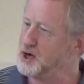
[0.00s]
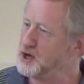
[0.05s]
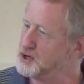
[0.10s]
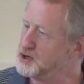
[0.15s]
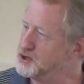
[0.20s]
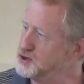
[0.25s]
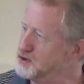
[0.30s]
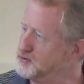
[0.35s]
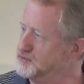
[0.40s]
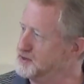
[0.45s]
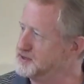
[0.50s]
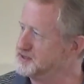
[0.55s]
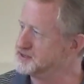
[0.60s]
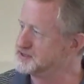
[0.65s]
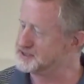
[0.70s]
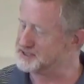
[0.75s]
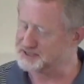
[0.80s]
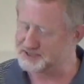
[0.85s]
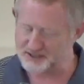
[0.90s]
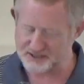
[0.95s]

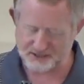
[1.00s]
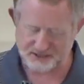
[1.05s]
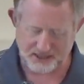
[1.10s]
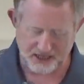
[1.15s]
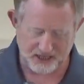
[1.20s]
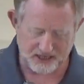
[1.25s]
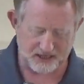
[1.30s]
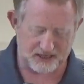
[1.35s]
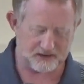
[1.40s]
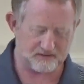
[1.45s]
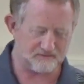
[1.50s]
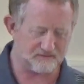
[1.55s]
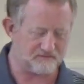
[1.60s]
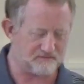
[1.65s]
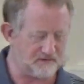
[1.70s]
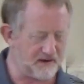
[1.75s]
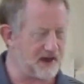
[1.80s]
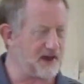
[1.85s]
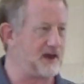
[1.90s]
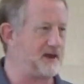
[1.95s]
humans seek
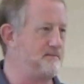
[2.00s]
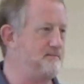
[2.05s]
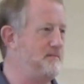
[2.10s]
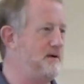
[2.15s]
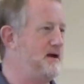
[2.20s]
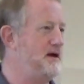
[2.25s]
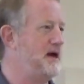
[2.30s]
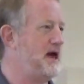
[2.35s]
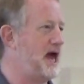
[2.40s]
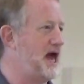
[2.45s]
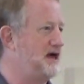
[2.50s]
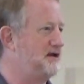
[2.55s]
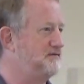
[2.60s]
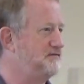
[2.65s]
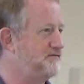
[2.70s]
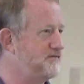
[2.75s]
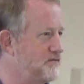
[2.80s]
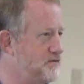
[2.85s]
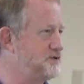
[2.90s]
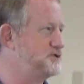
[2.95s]
fame and
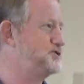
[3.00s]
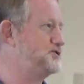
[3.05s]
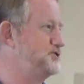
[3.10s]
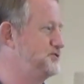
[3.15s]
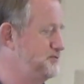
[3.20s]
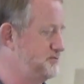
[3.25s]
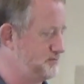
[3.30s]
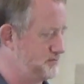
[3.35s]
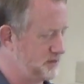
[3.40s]
fortune.